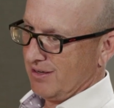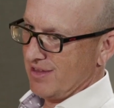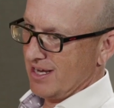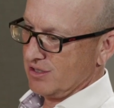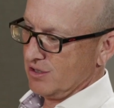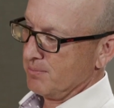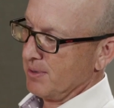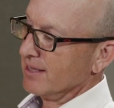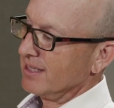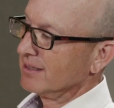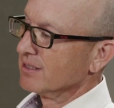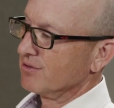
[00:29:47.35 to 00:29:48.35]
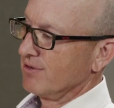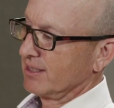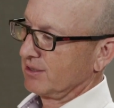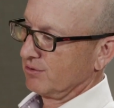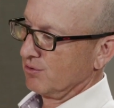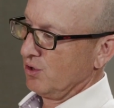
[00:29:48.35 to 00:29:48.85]
I'll give that to you. But I think the
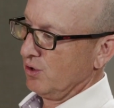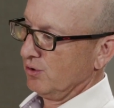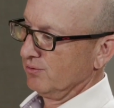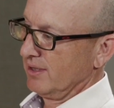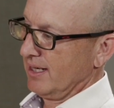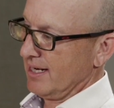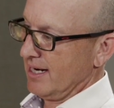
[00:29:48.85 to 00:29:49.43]
director role